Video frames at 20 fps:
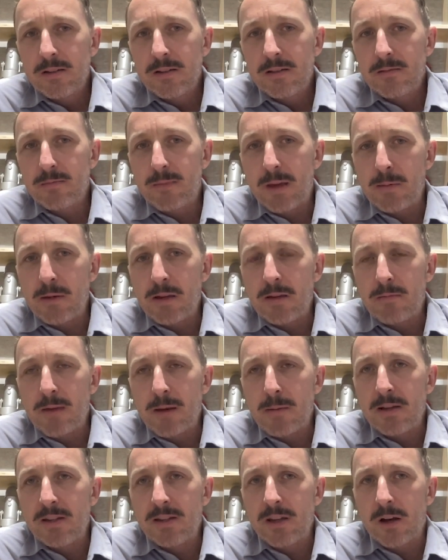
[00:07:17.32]
maybe
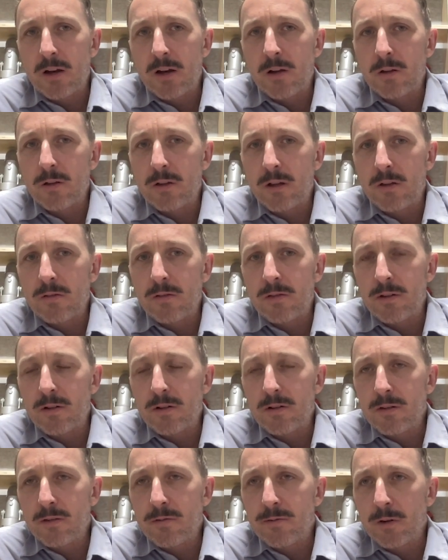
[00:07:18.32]
maybe tell
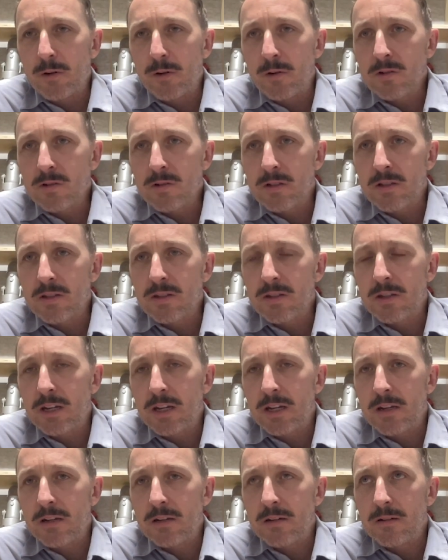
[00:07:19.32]
the the folks
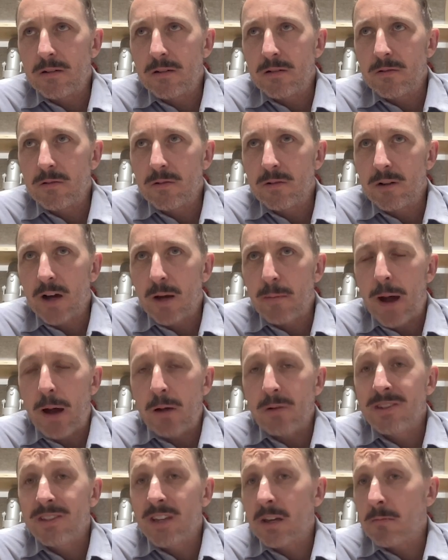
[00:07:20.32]
listening
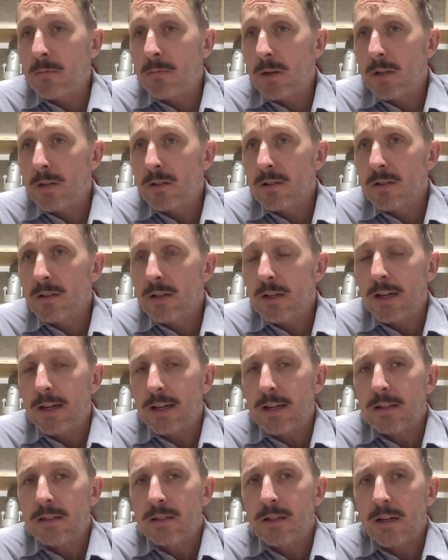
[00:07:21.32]
about segment
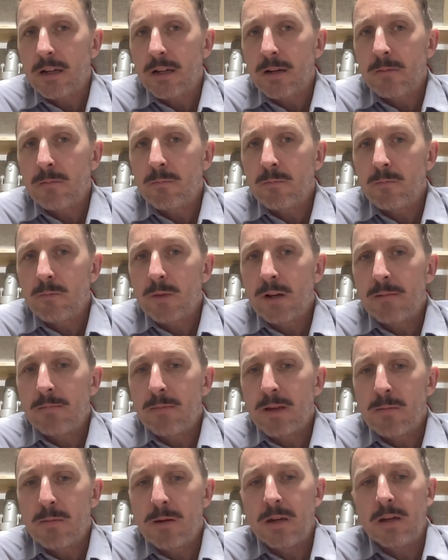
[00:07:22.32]
and um, and
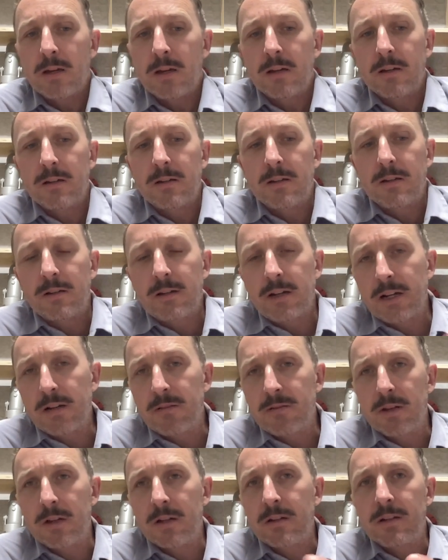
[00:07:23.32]
maybe uh, kind
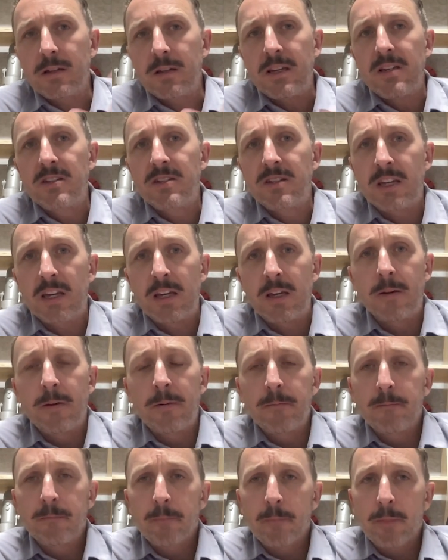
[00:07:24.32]
of the easy
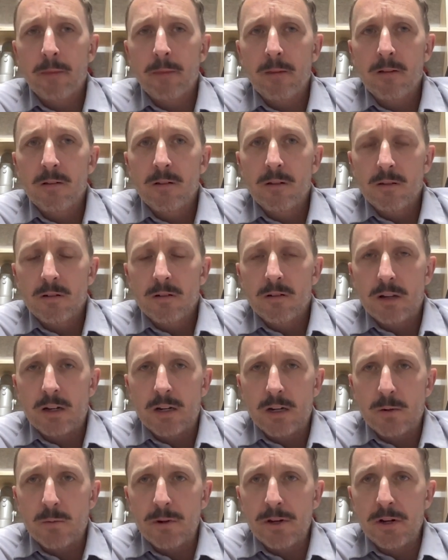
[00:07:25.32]

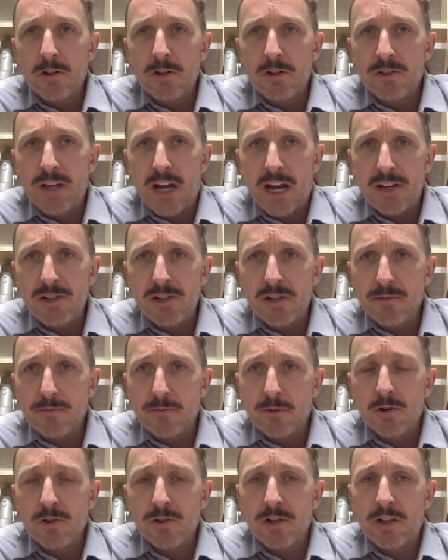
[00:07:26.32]
uh, Reader's Digest
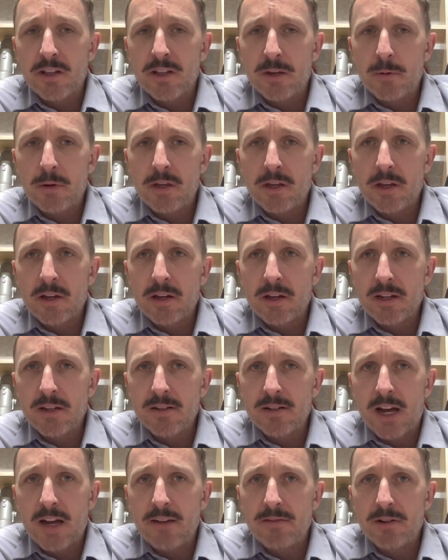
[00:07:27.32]
version, and then we can kind of
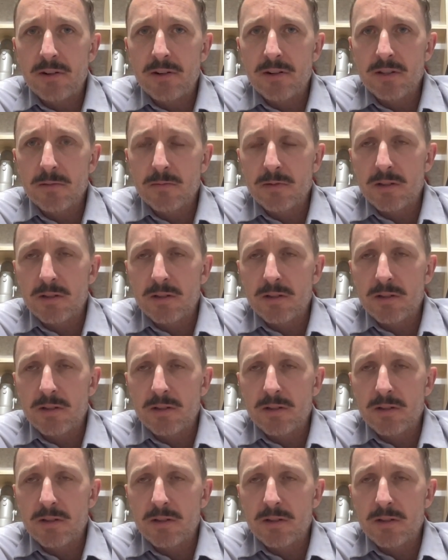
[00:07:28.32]
dive into some of the